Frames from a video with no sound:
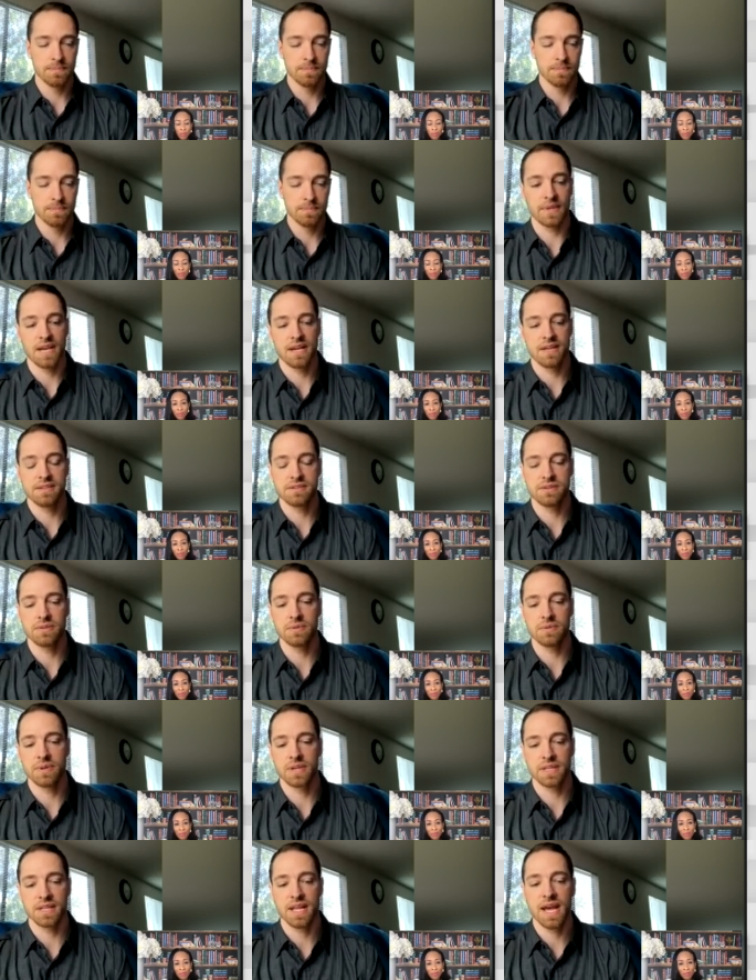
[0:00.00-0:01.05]
and in
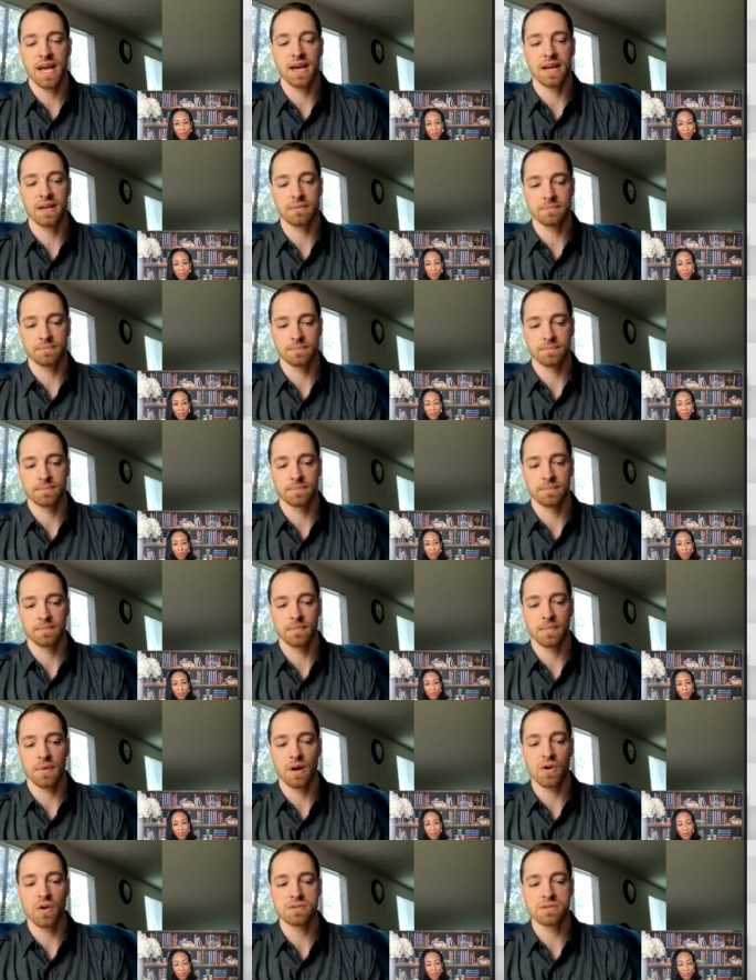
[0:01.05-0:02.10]
doing that
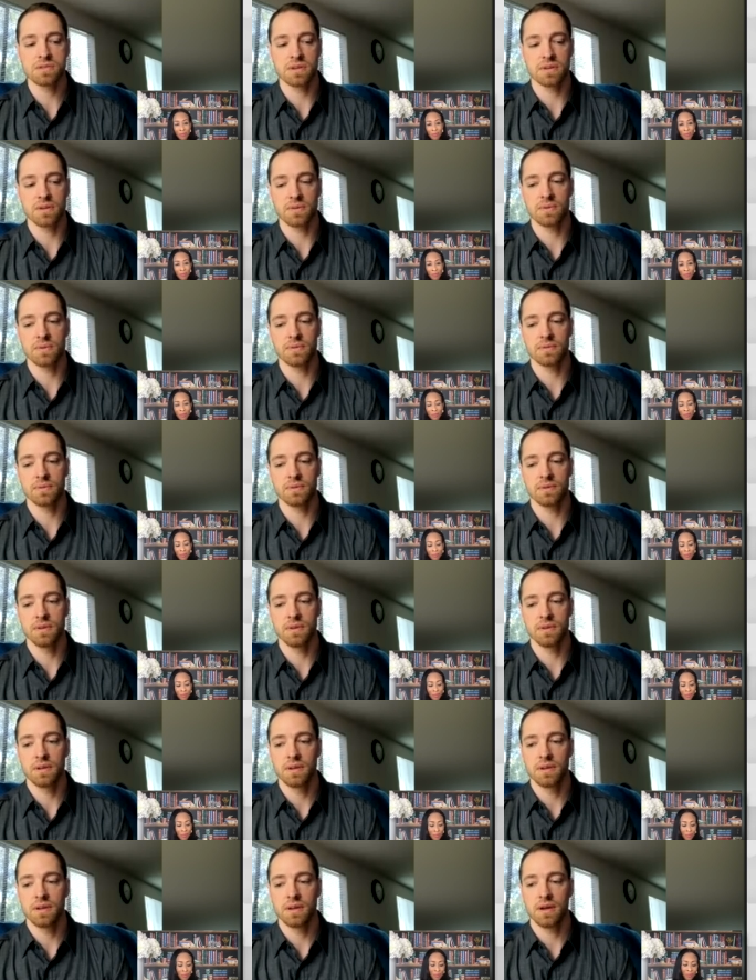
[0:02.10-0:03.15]
also
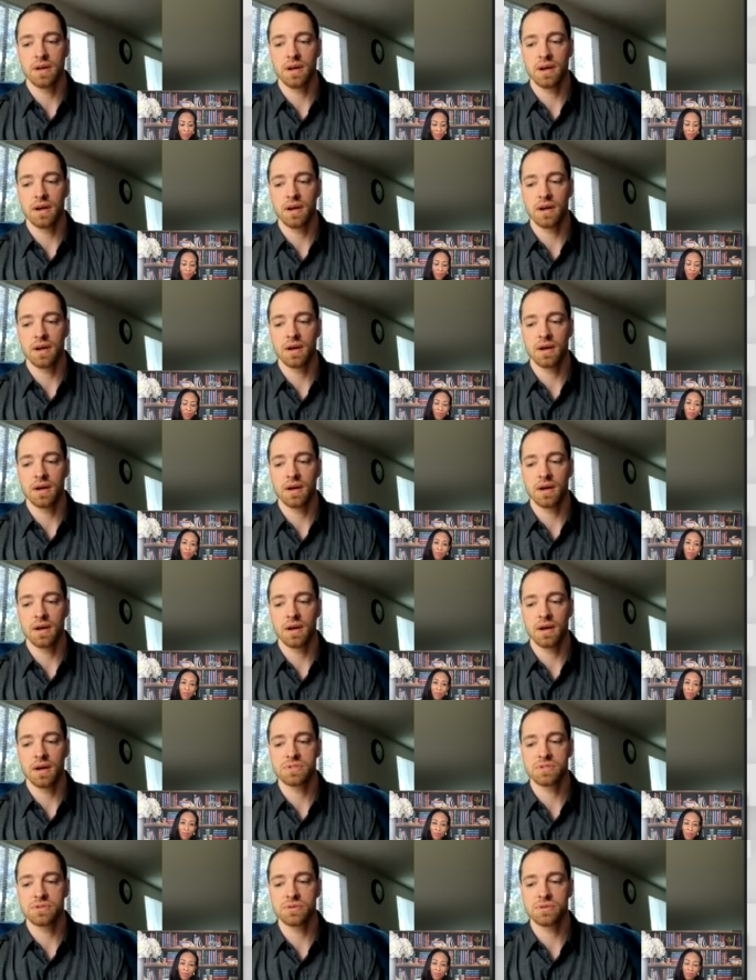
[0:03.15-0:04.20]
um,
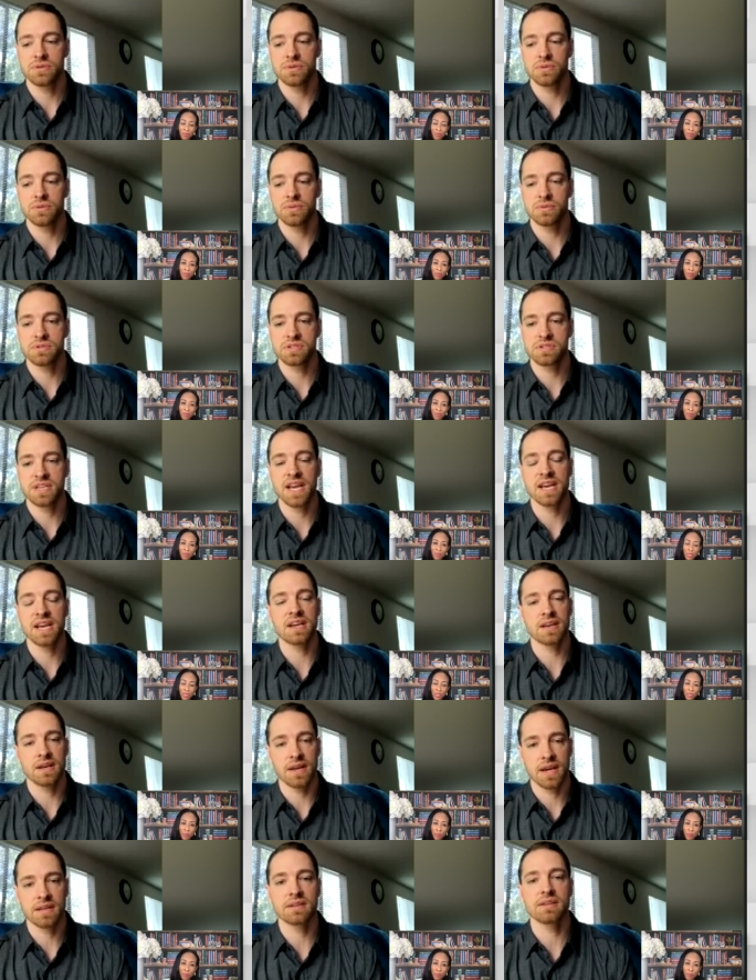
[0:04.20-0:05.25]
to stay
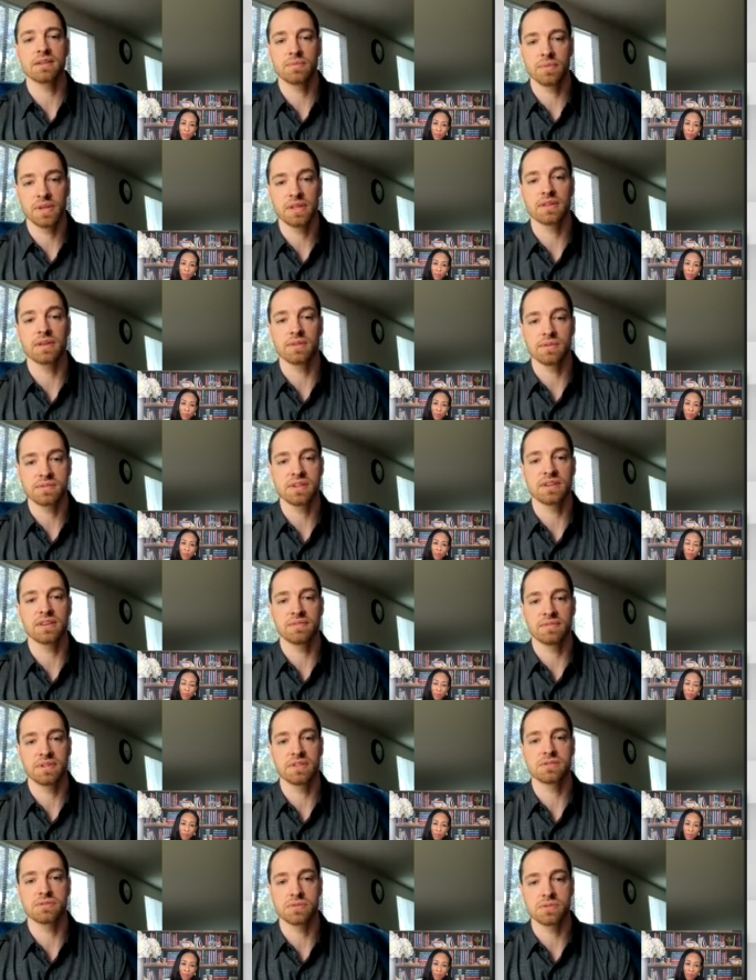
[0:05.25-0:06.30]
connected with those
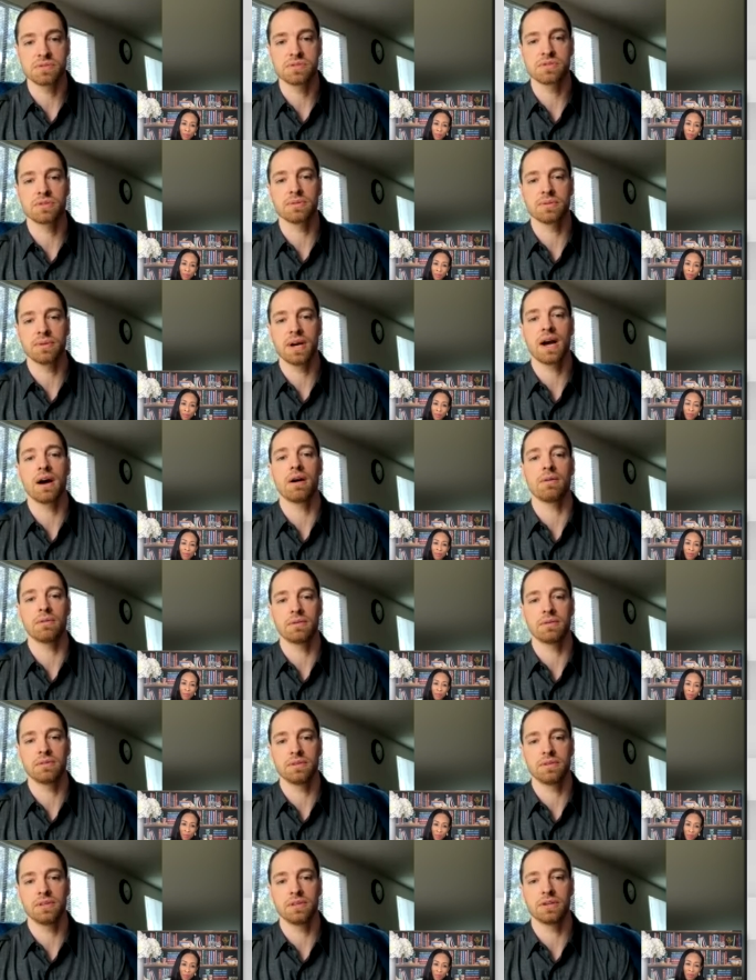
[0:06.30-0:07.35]
individuals throughout
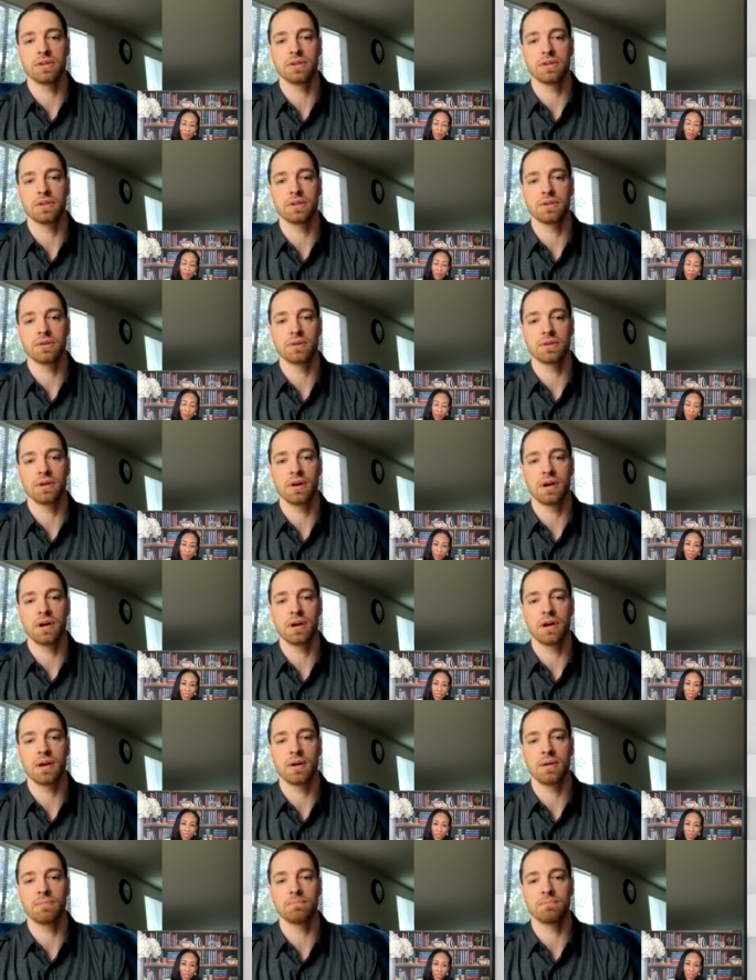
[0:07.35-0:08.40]
your
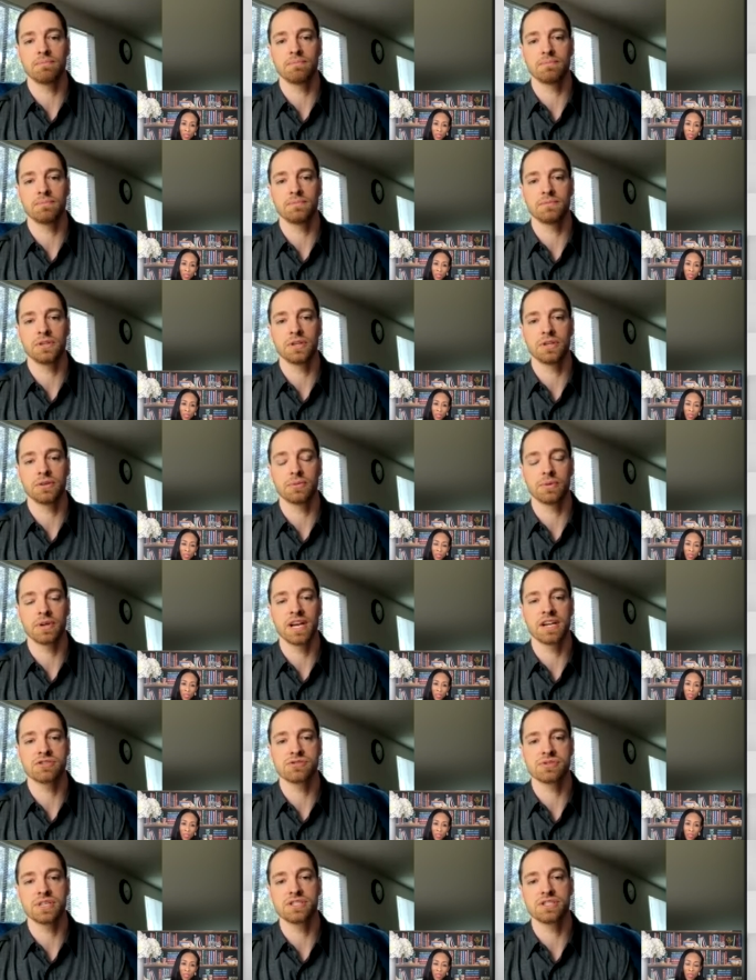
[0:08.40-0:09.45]
um, your
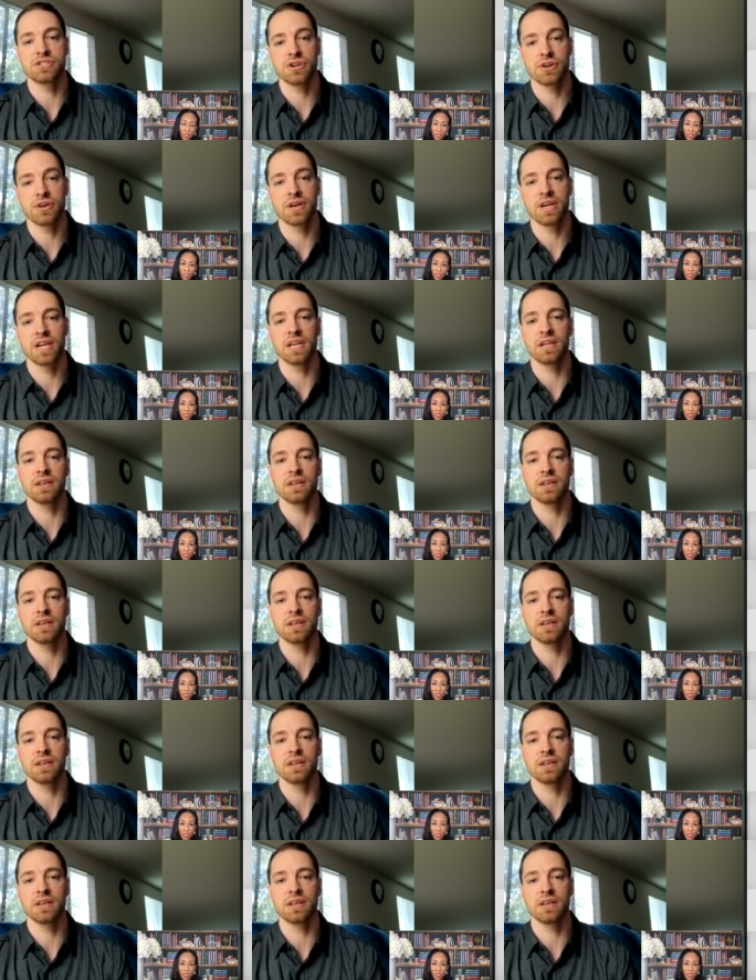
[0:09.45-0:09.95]
reentry journey.